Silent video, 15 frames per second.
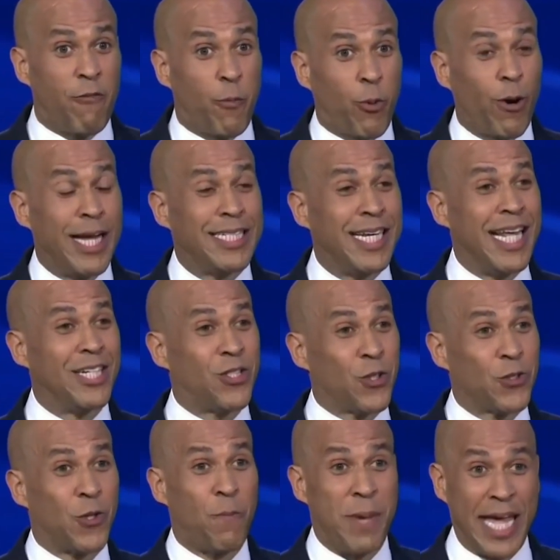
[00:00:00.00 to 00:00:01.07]
of
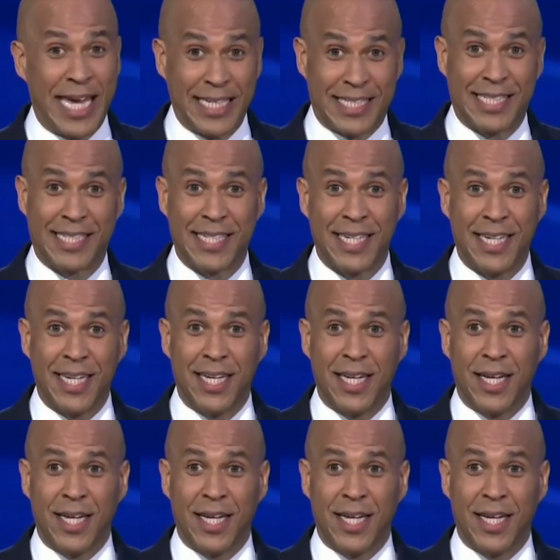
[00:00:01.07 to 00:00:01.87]
presidential debates,